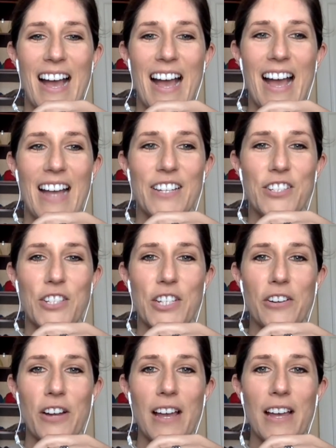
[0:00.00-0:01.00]
Hi,
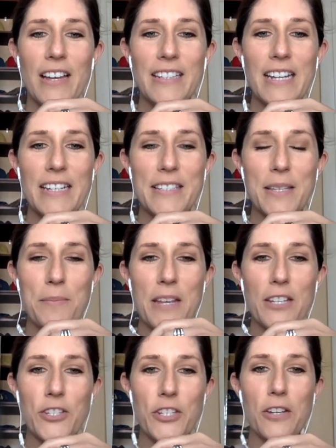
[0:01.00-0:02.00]
Shira. Nice to
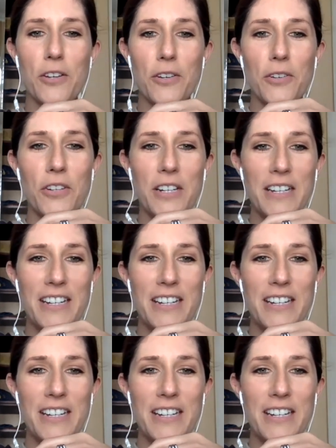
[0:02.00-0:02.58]
meet you.